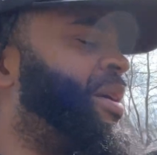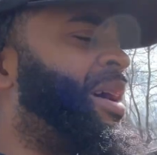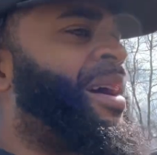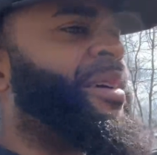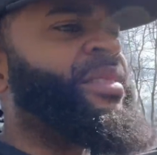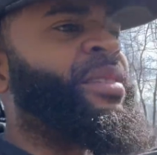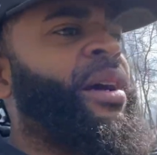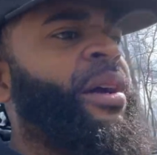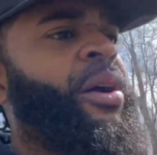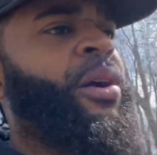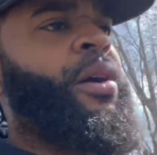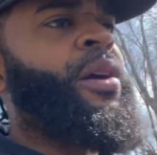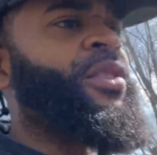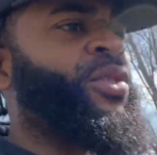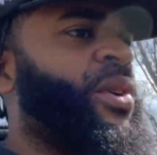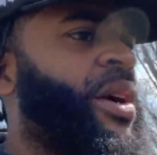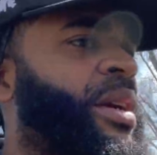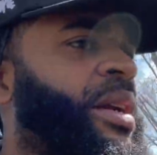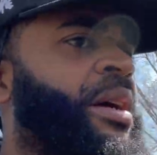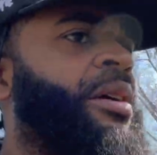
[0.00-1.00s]
outside cars
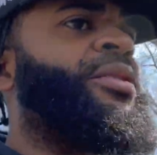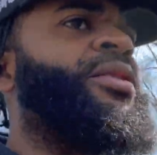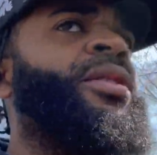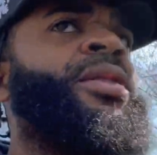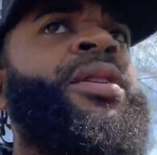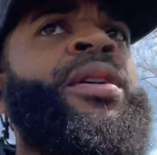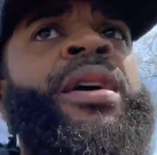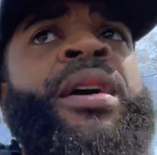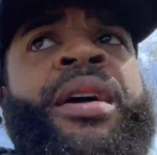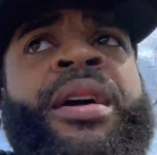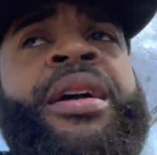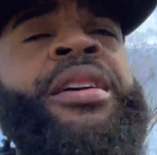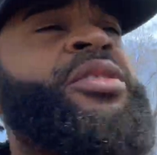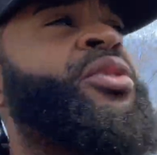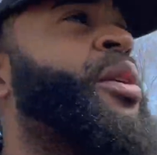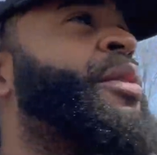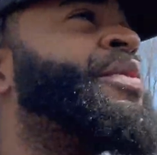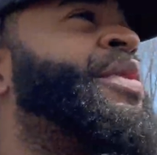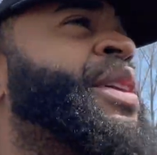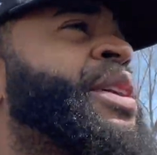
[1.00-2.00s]
right now, so he's
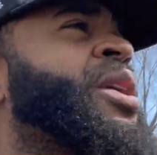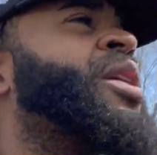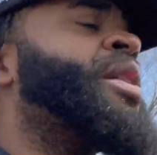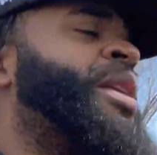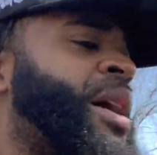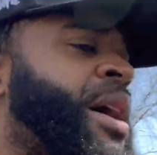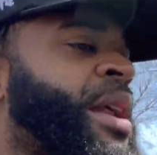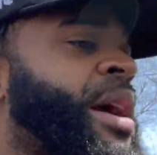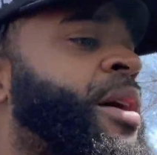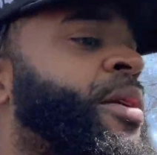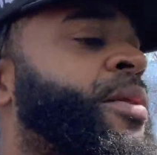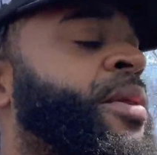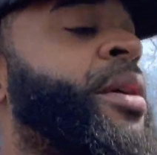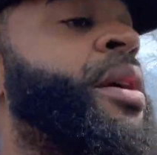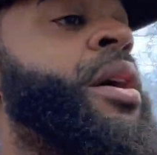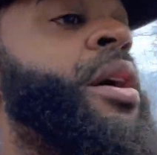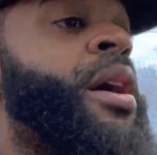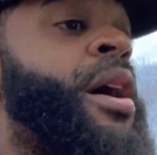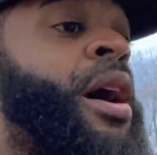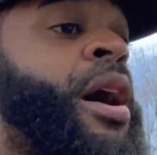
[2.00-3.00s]
gonna figure all that out.
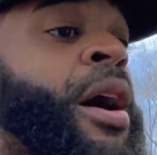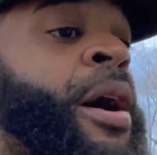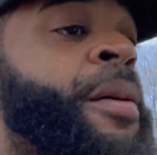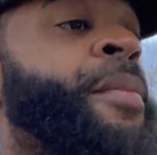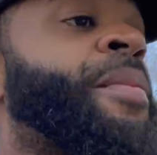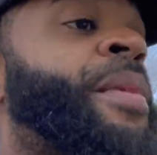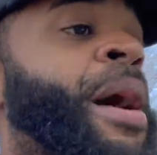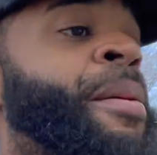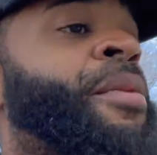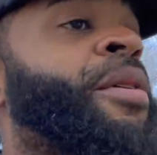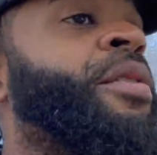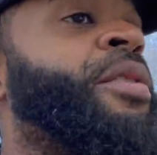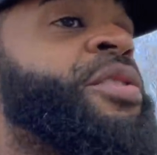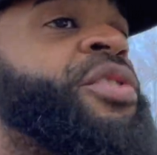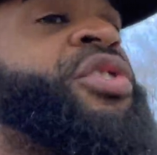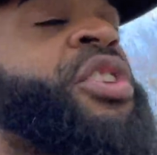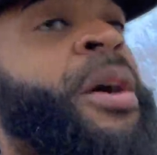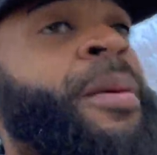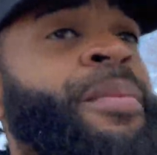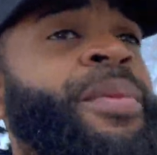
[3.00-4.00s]
I'm gonna
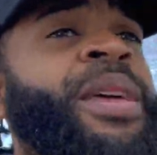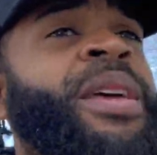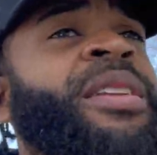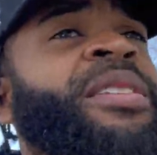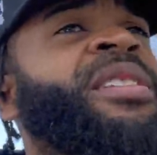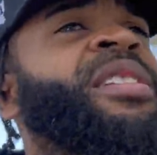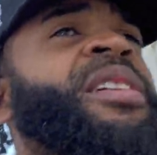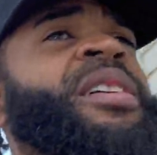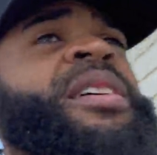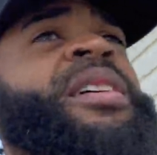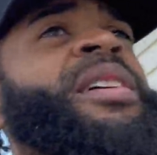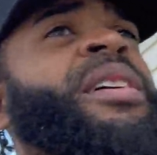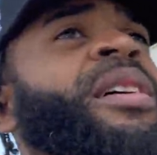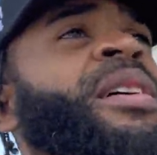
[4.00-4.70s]
jump into